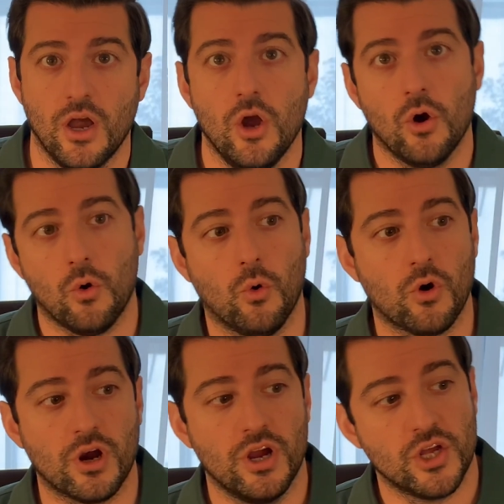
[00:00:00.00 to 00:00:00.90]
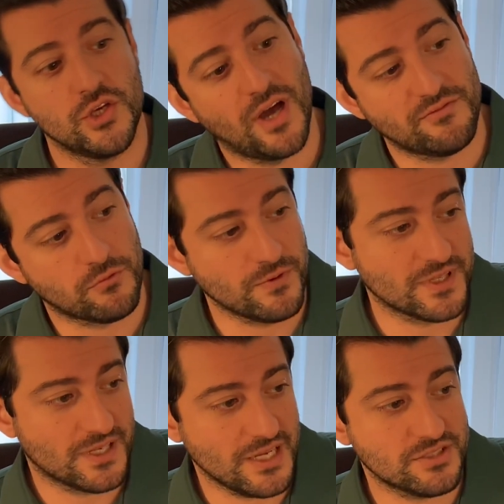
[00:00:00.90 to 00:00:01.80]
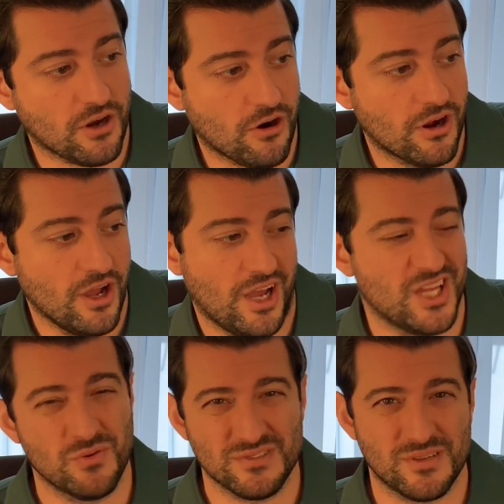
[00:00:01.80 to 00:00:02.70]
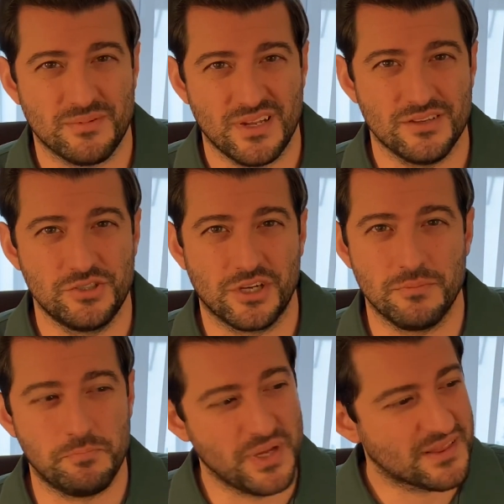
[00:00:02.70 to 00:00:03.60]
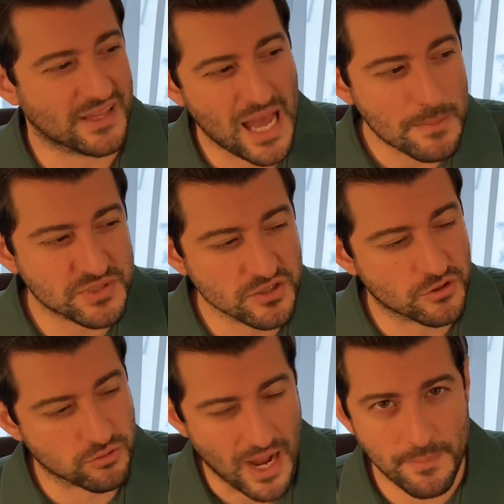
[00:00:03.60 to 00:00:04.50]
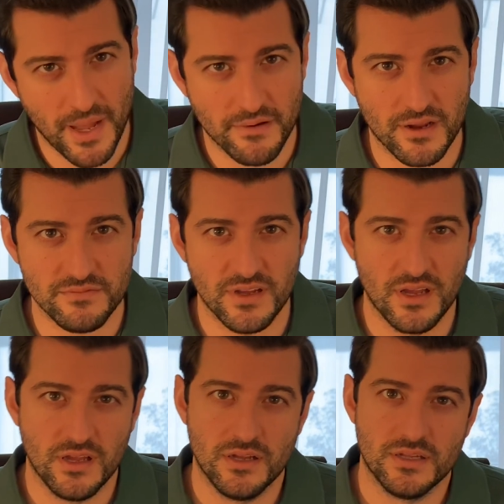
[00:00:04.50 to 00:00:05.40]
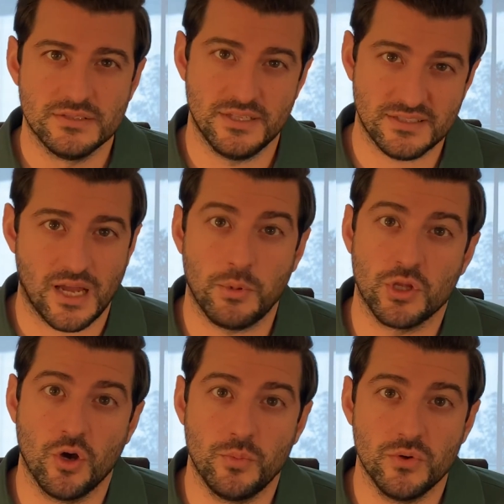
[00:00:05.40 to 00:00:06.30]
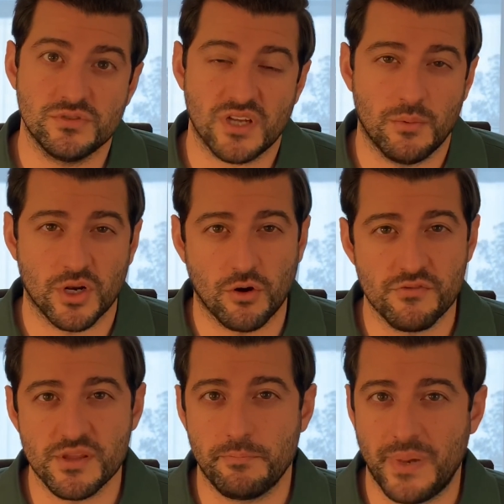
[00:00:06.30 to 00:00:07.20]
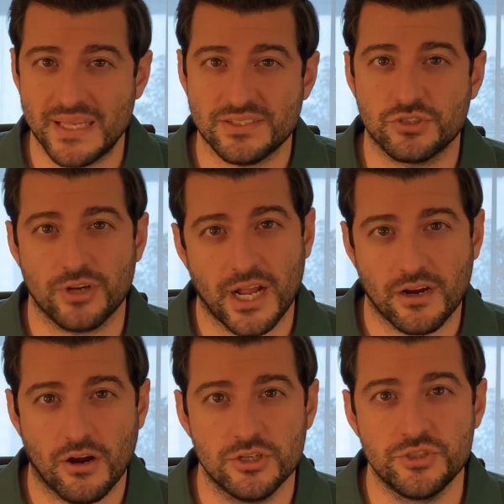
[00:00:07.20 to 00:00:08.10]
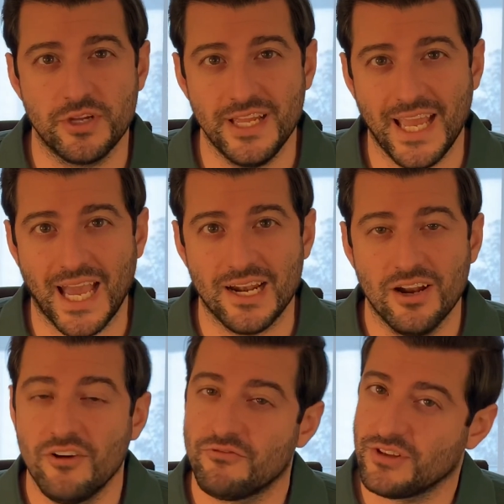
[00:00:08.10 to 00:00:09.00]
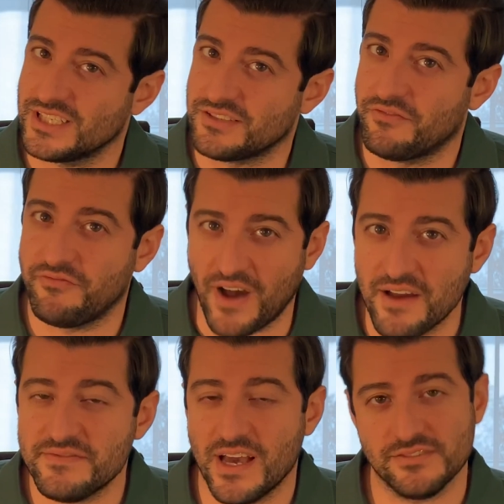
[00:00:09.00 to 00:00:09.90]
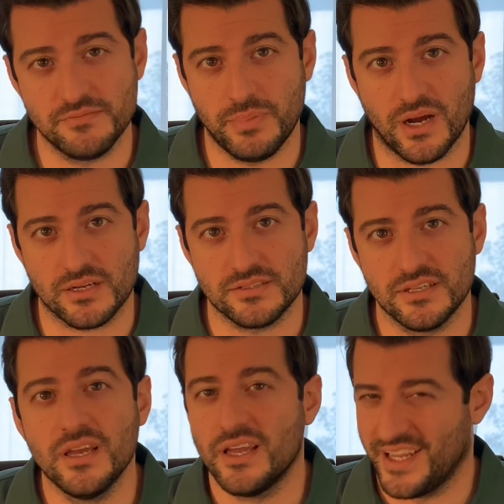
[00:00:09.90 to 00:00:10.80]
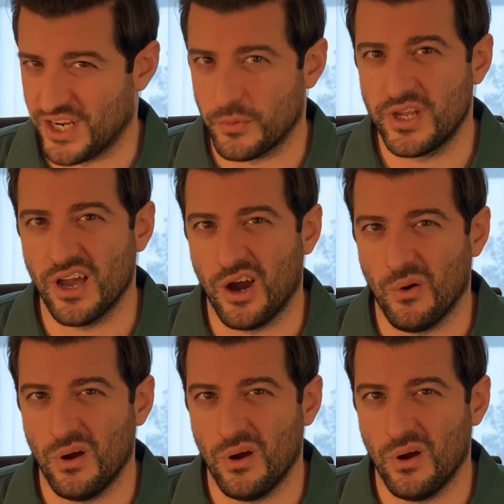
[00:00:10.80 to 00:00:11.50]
or you have a really nice car and you want something else you can beat the absolute crap out of. This time on Low Boost, I'm going to go over the best track cars you can get for less than 5,000 bucks. Here we go.